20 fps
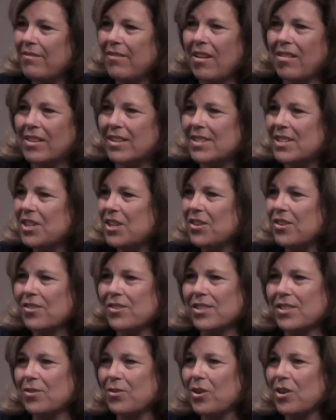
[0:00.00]

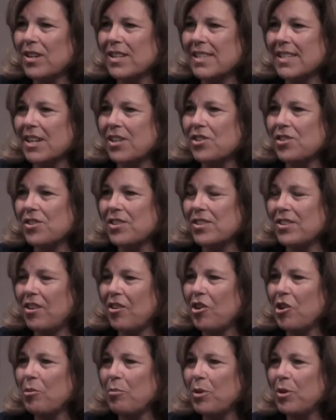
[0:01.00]
volunteers and organizations in
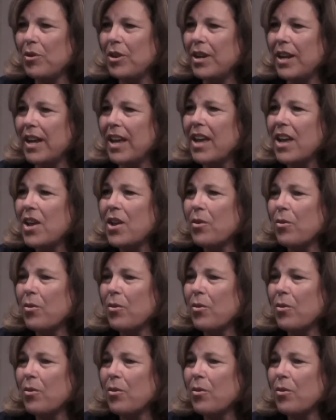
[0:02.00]
our community,